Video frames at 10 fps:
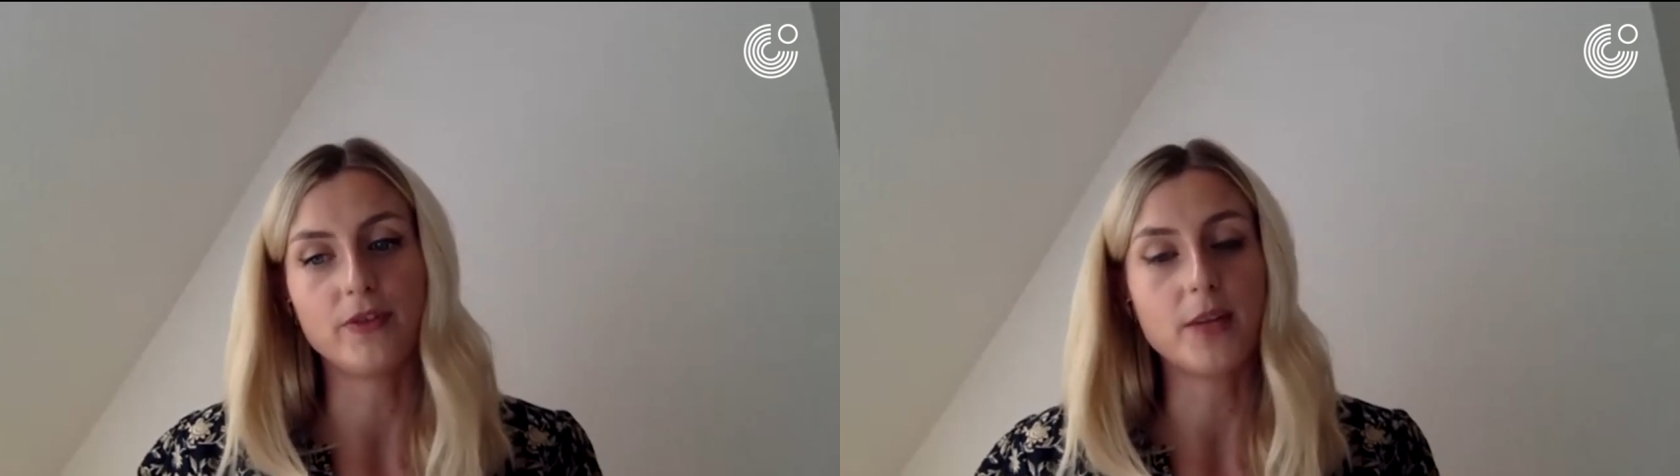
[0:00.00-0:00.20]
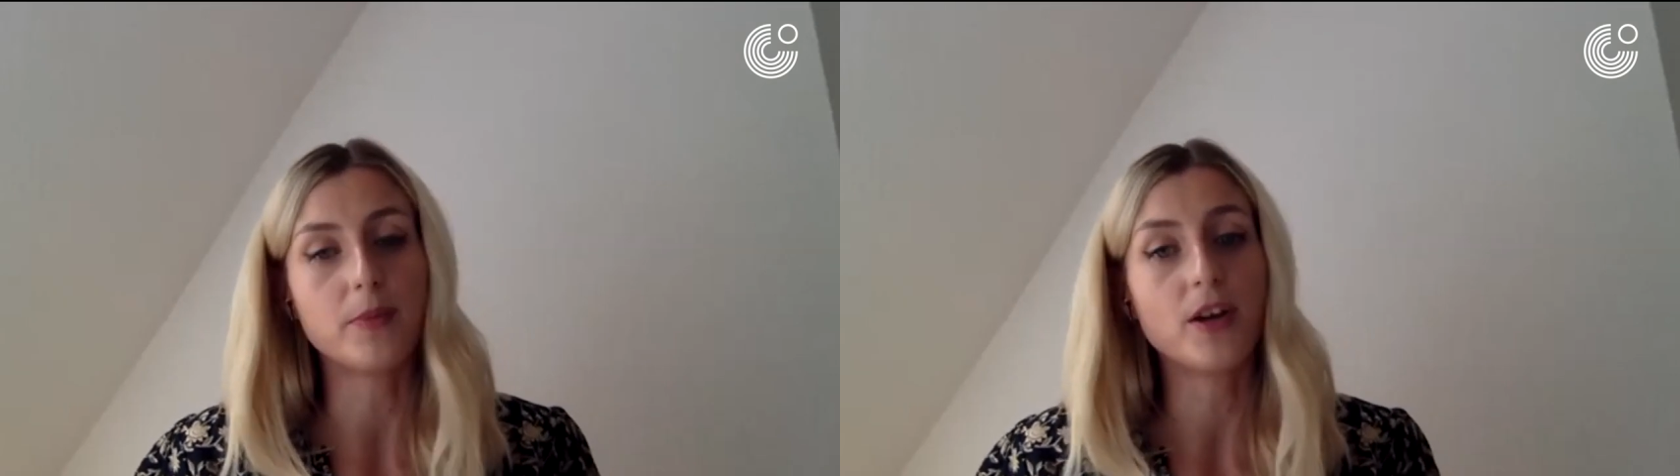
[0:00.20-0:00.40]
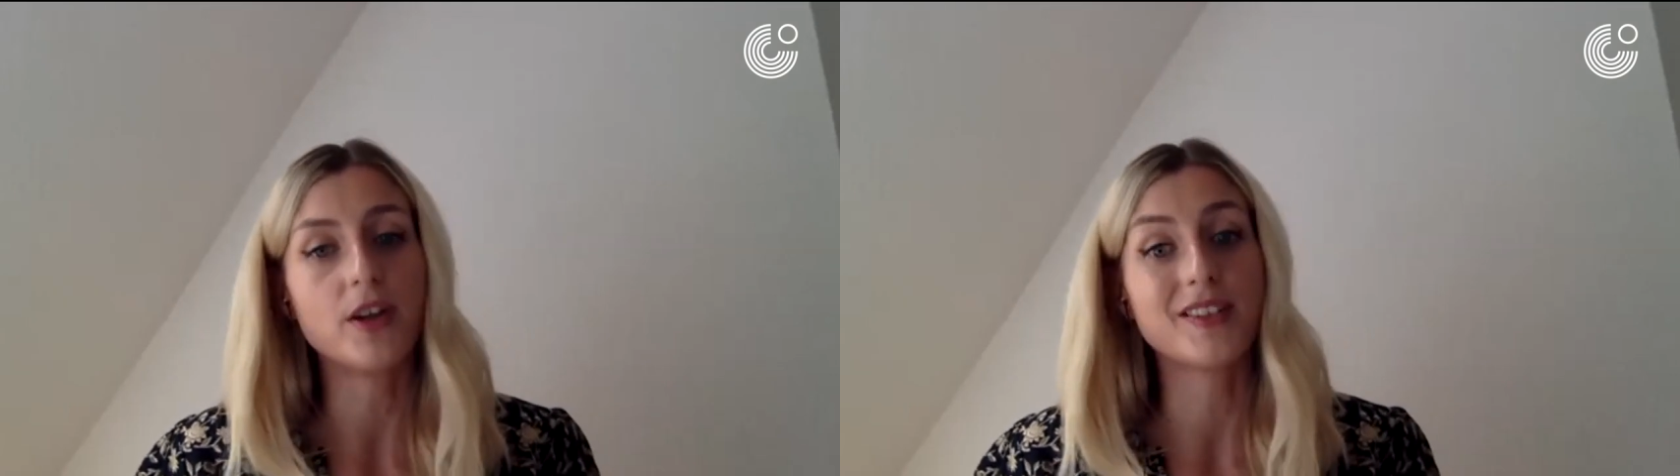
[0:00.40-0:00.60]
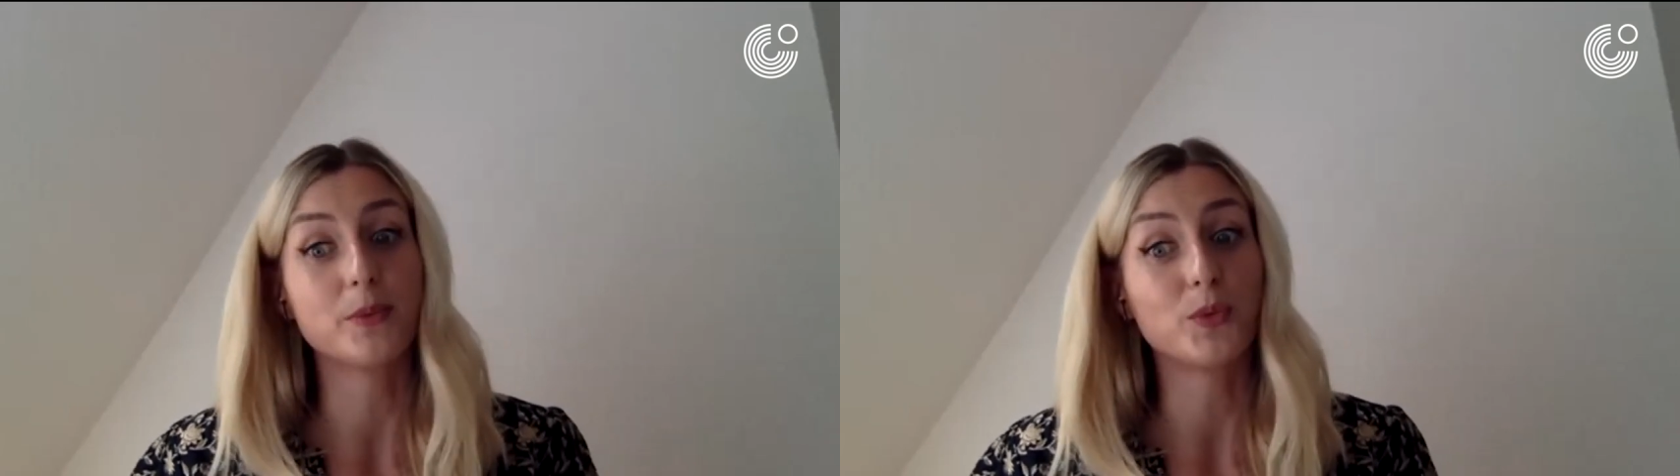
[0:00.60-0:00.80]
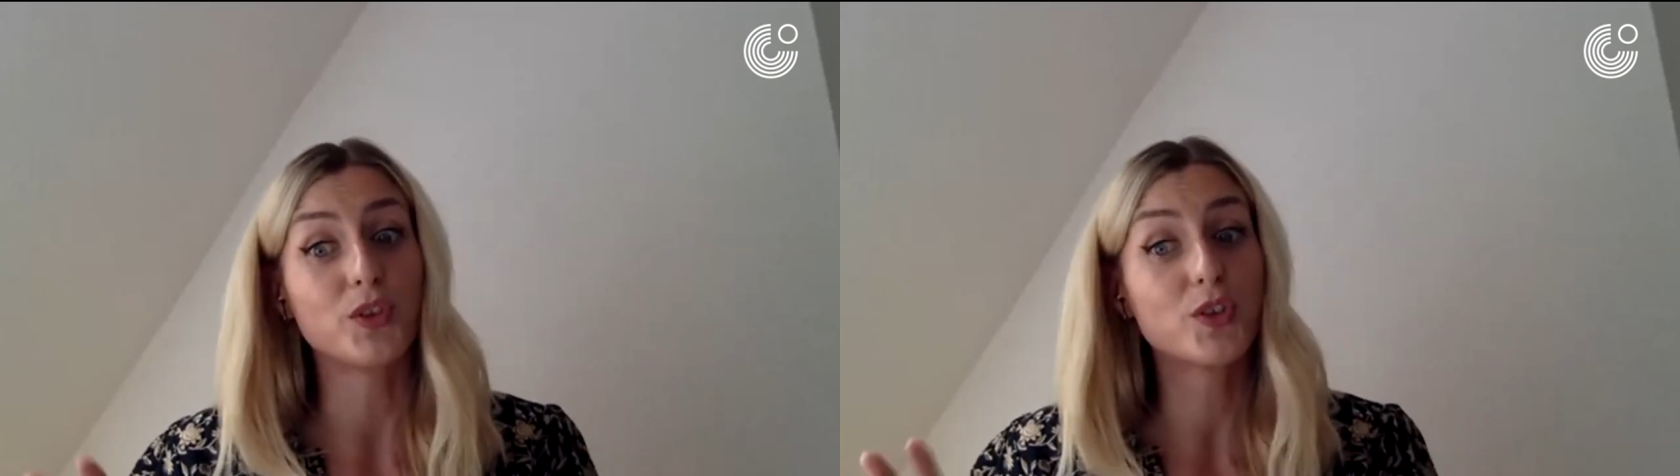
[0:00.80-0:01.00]
that person
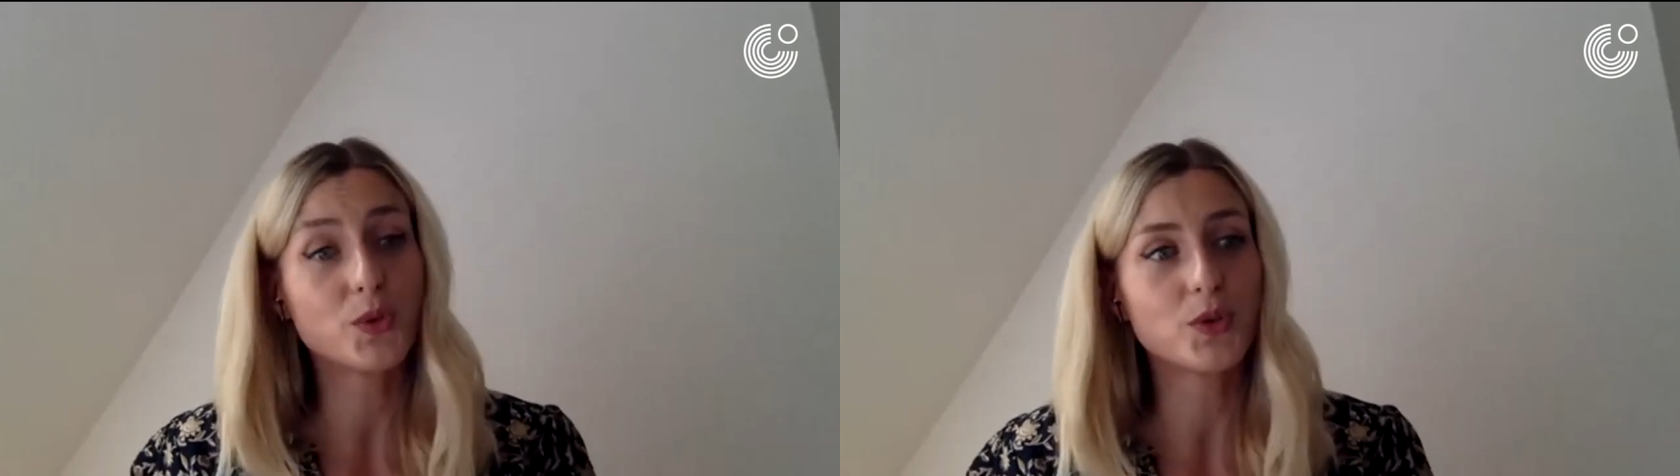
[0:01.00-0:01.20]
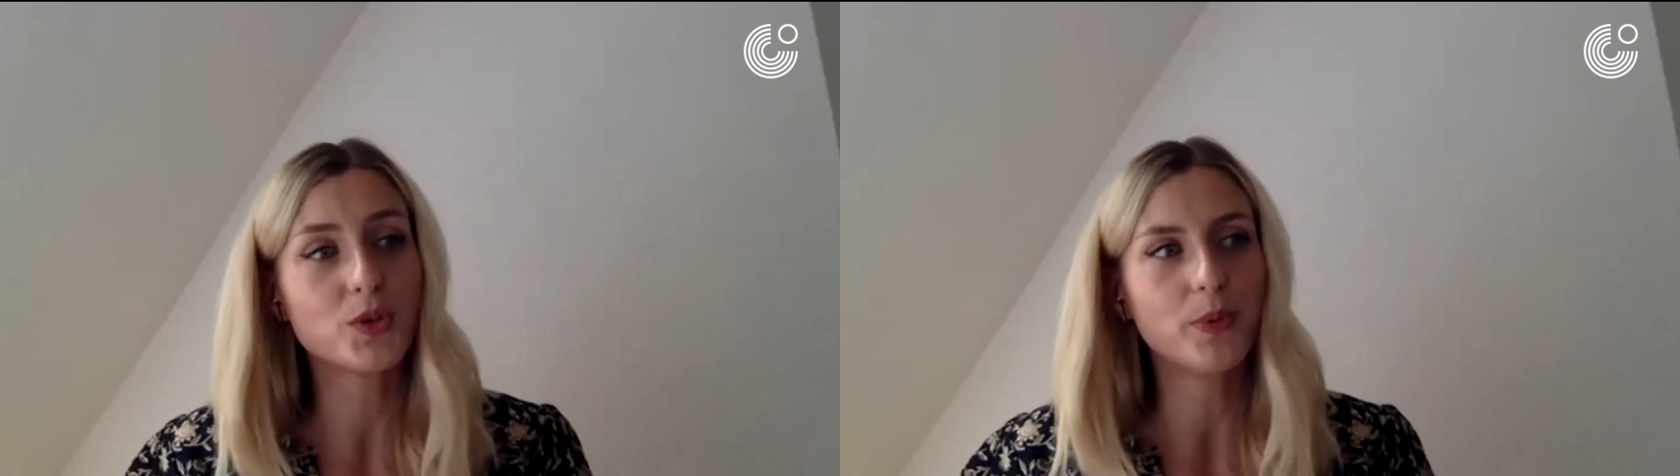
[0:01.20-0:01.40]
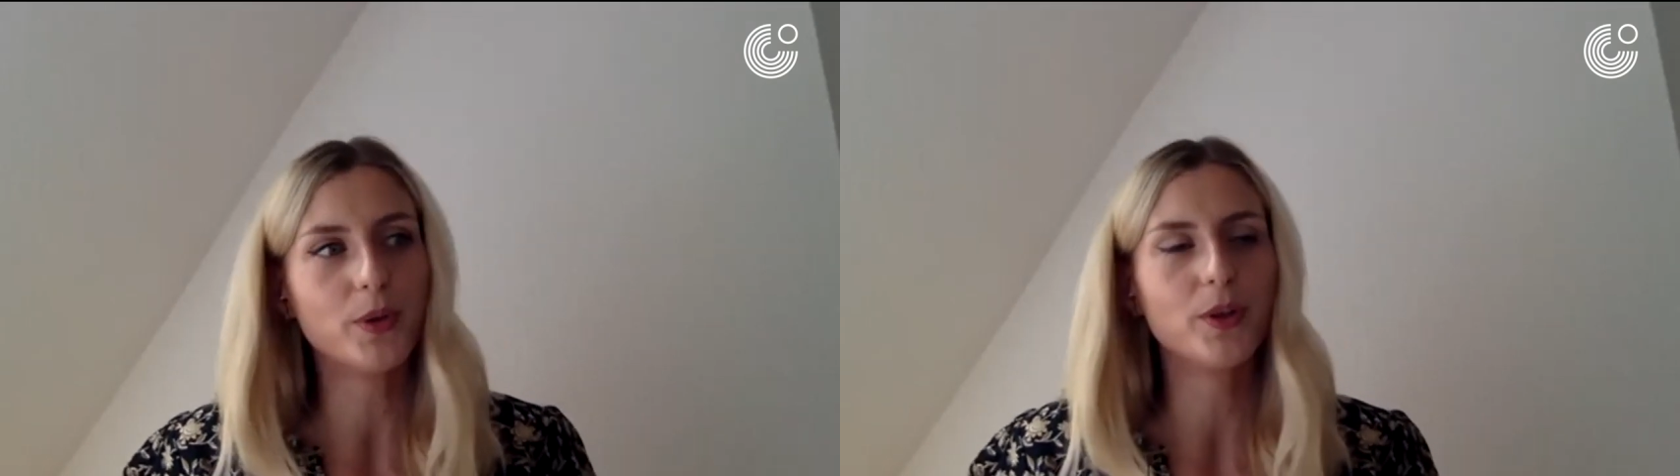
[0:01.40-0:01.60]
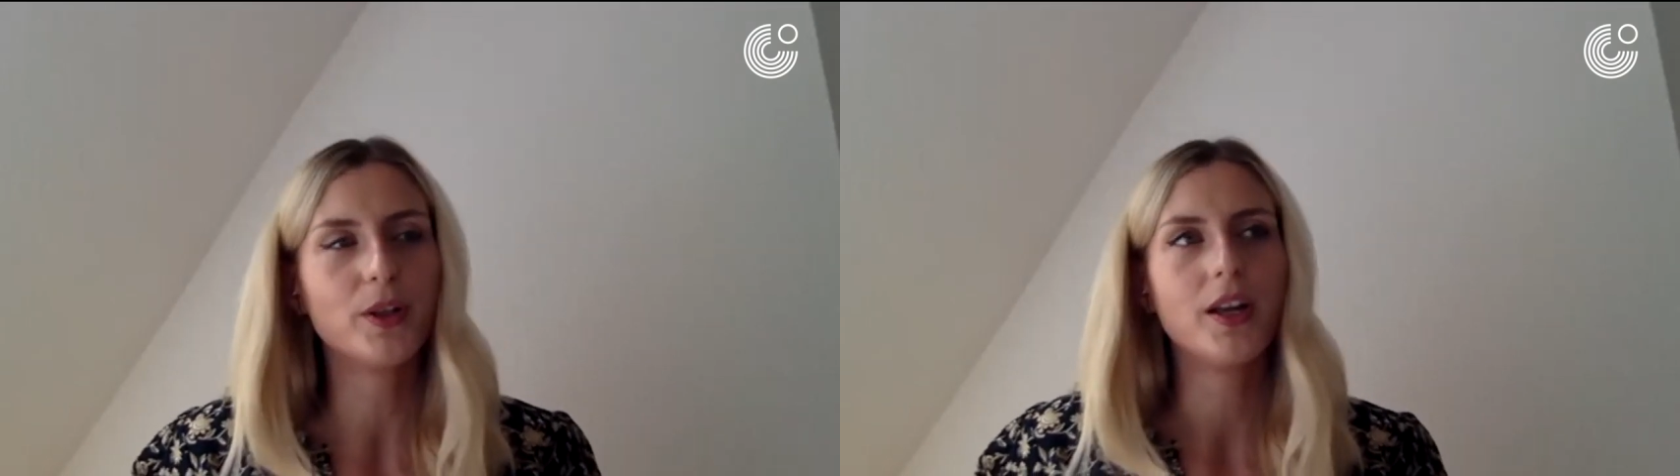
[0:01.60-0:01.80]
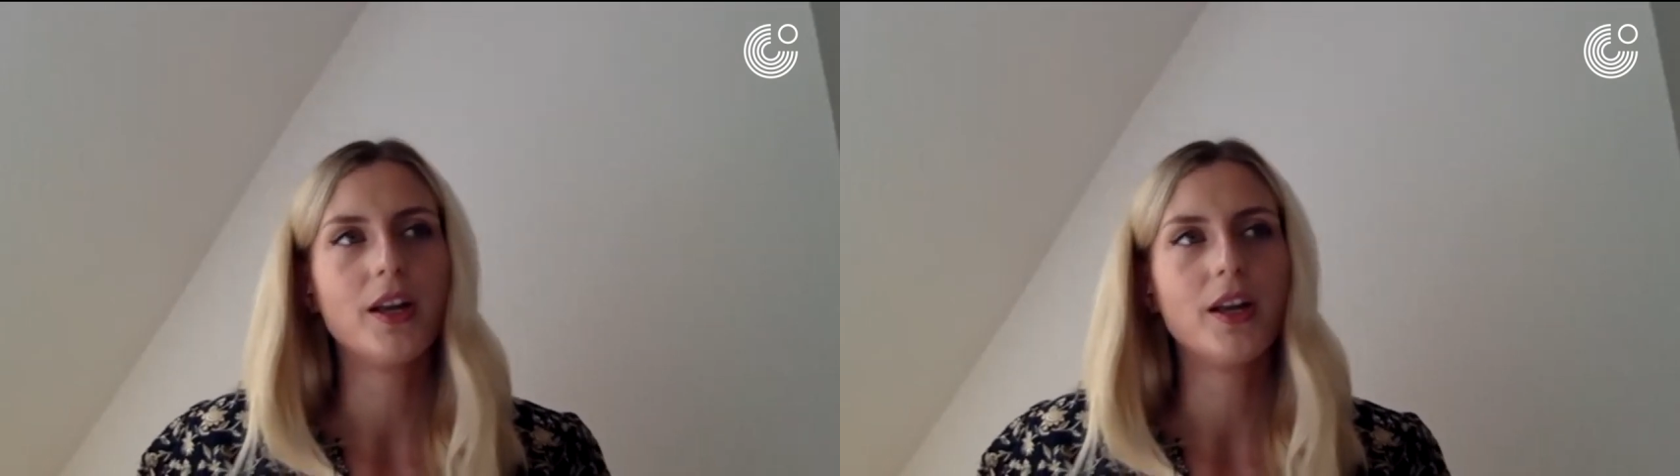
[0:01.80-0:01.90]
was suitable,